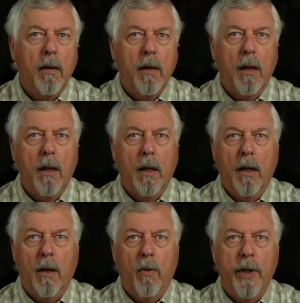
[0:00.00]

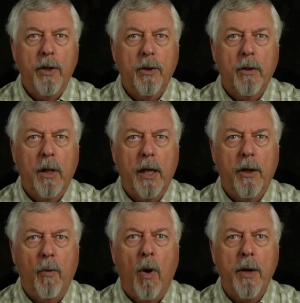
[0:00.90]
when you
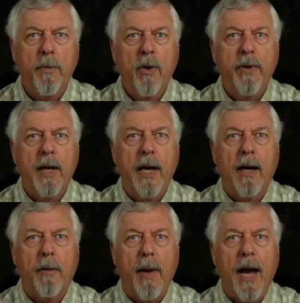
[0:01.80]
want to move in and
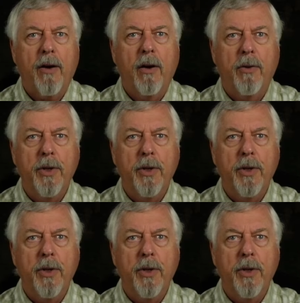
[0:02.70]
out of macro.